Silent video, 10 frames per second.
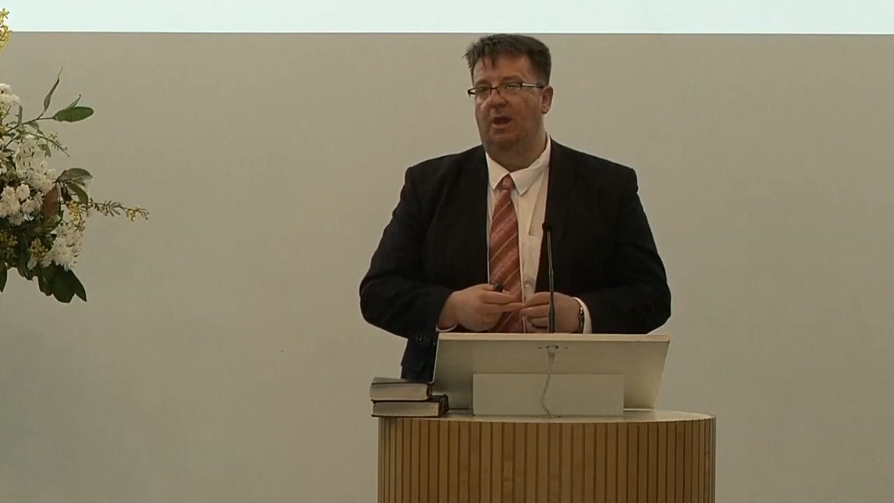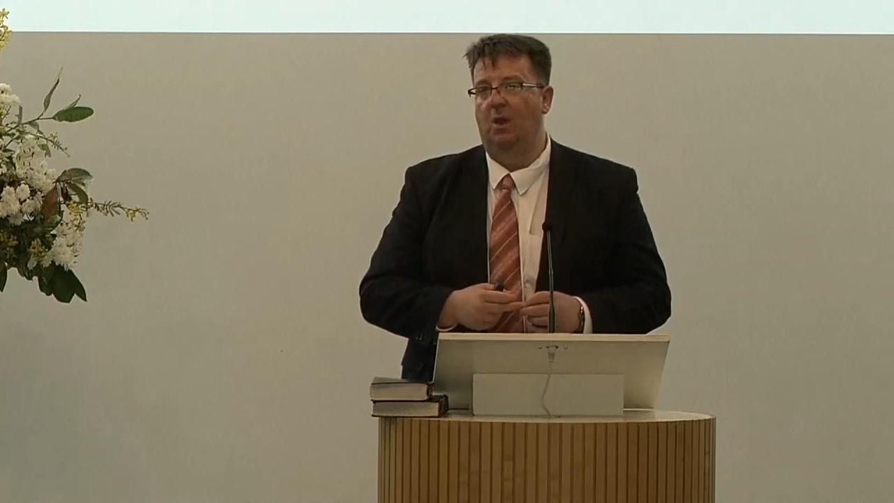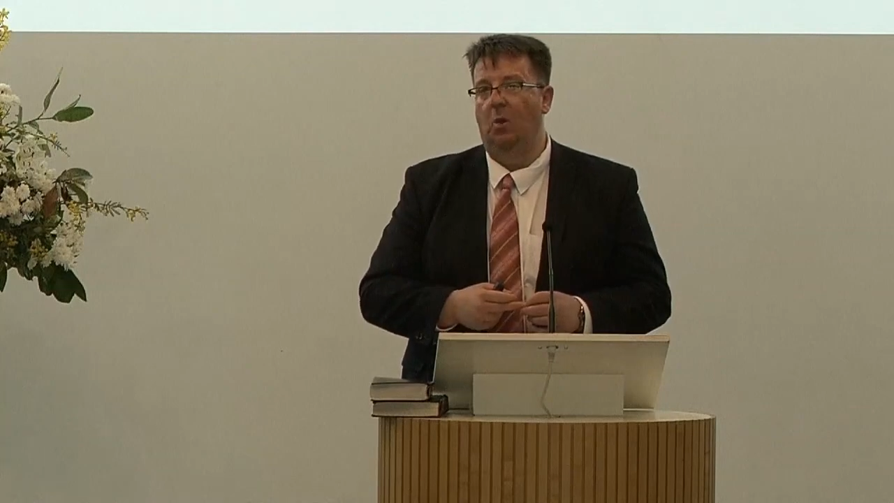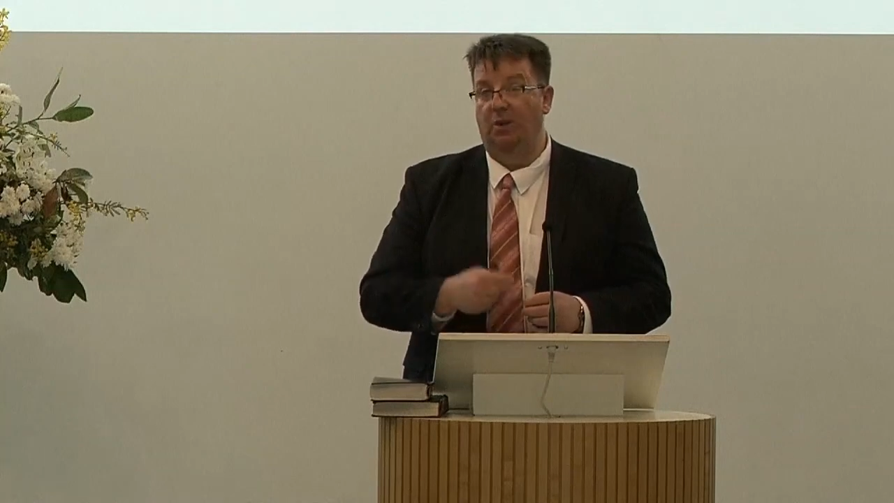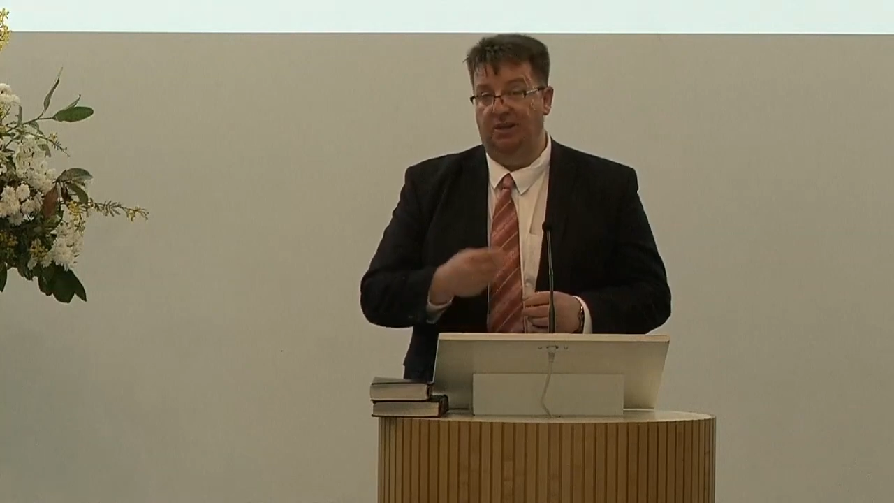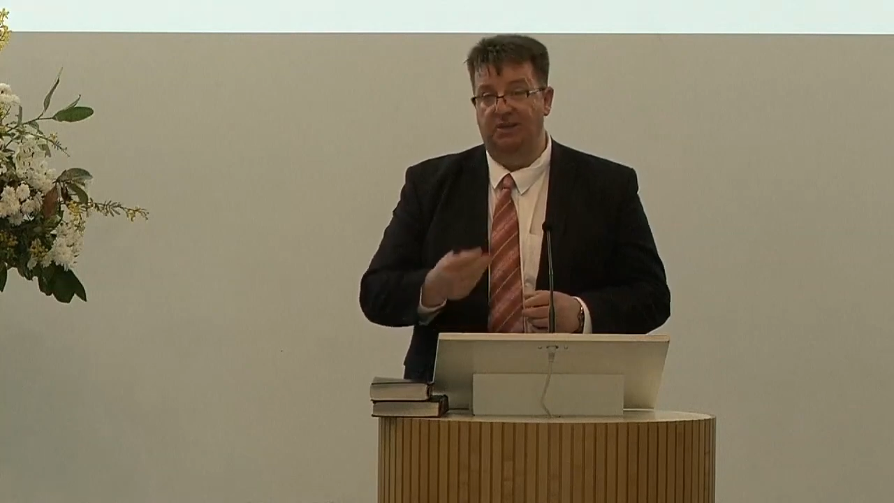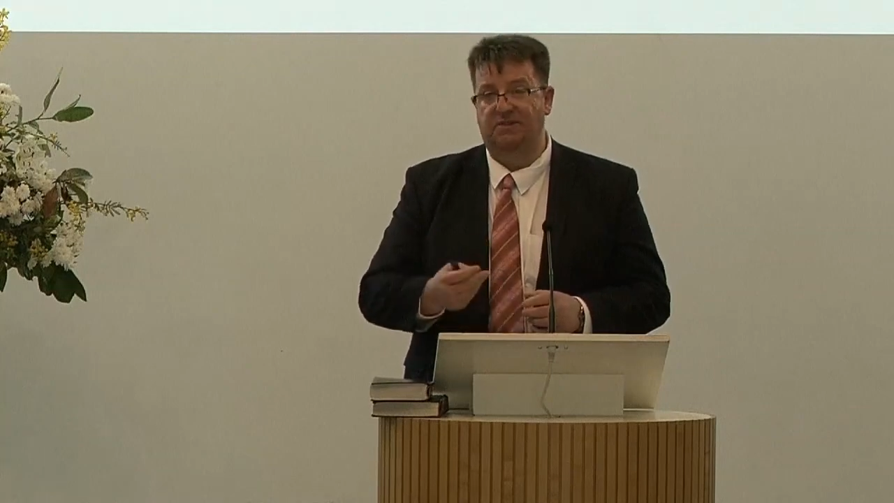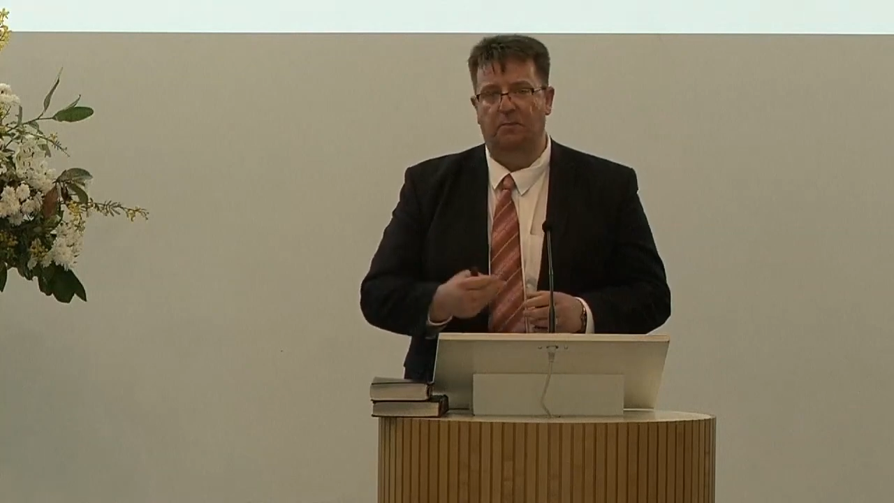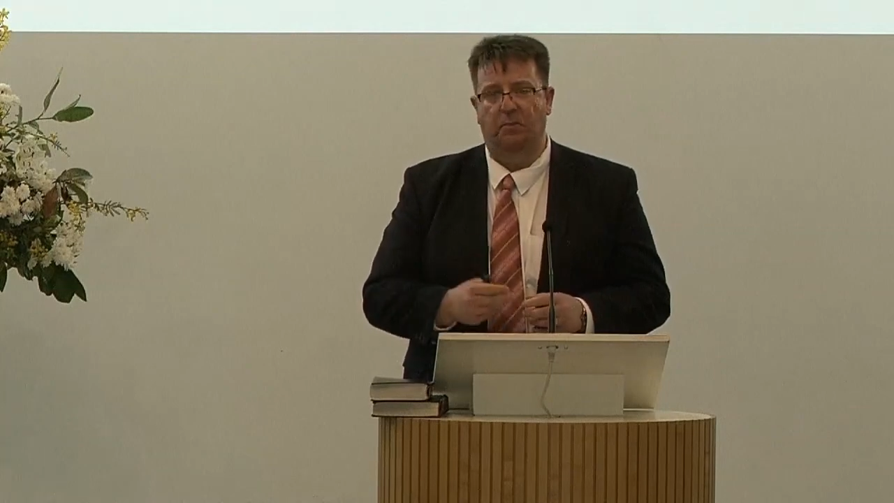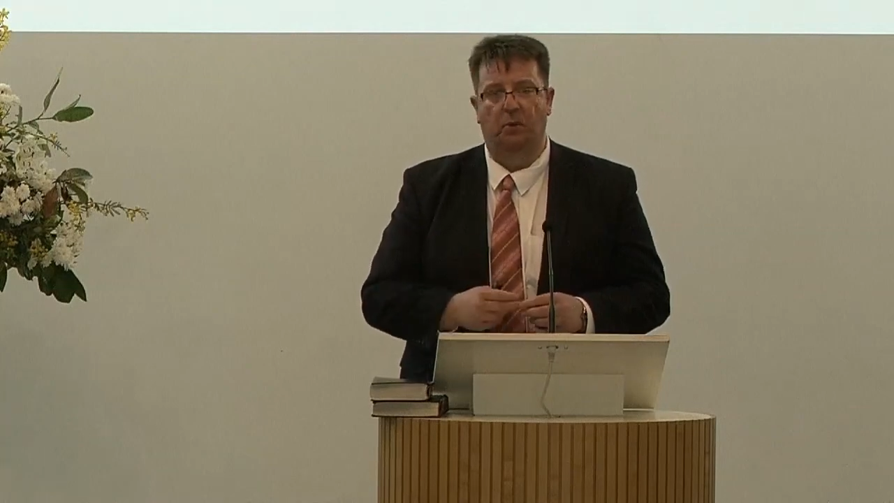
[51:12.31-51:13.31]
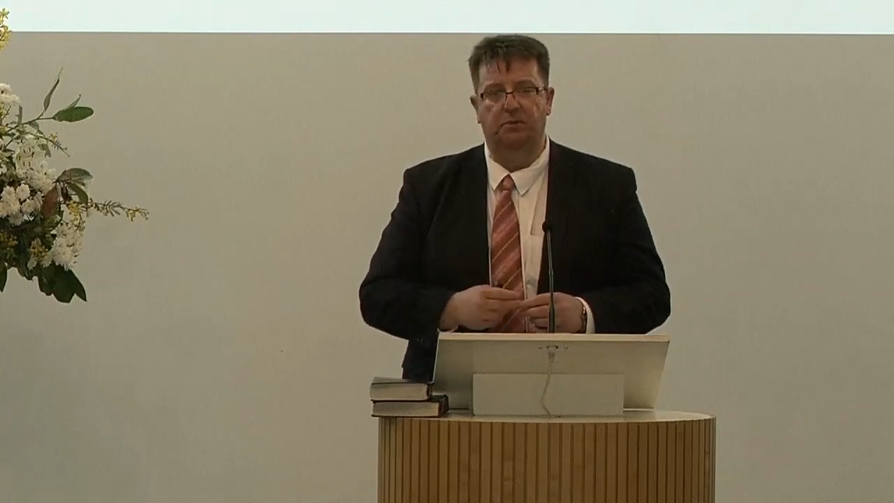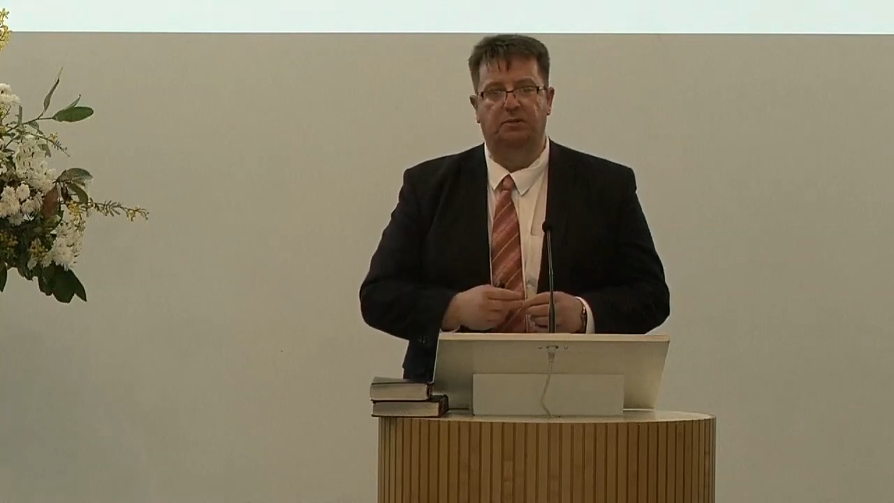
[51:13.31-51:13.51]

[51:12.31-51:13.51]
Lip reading: with His support,